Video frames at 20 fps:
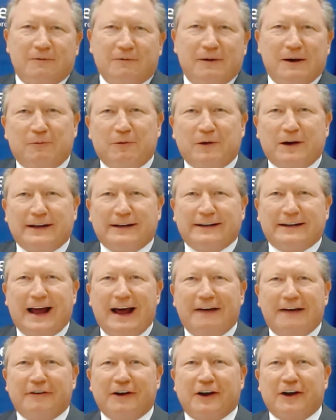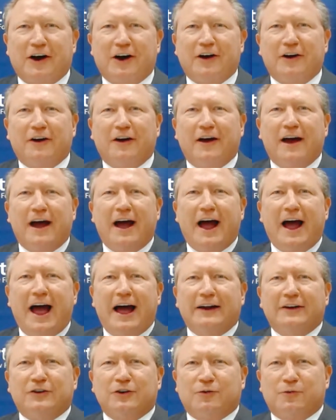We're willing to have a go
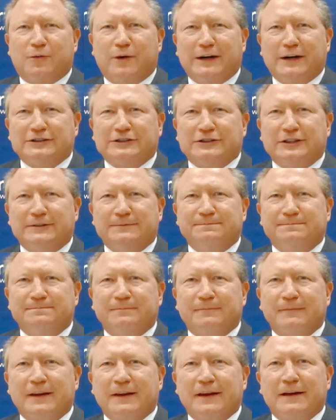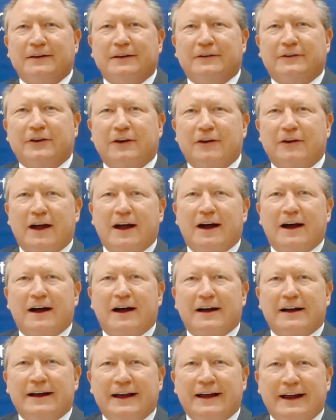and to question to
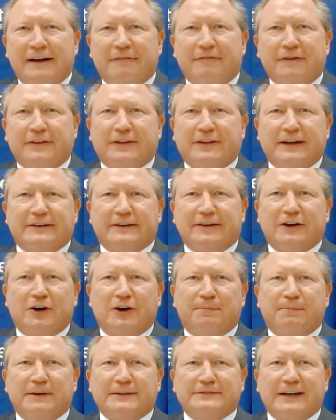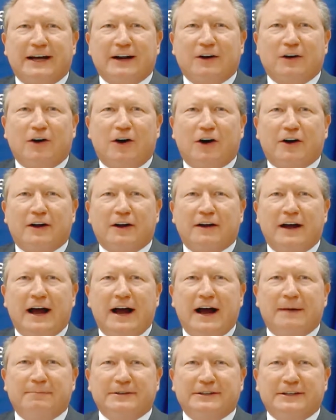everything to help us unlock
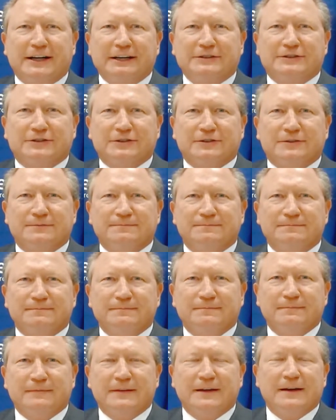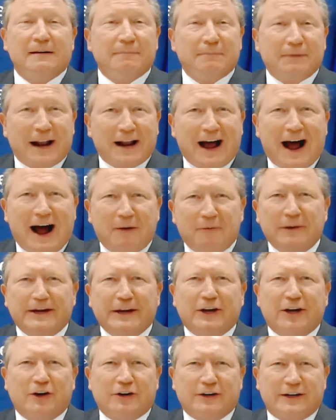our potential. But are we
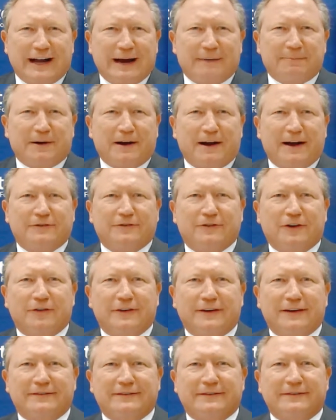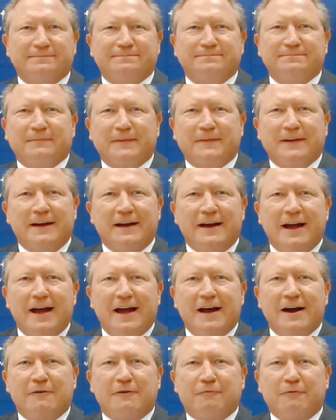going to capitalise on this?
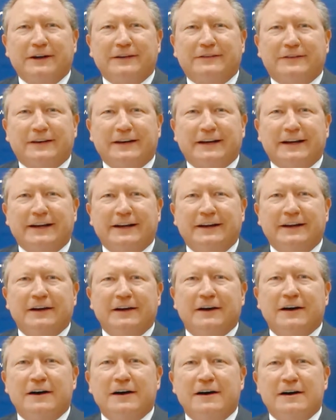Recently,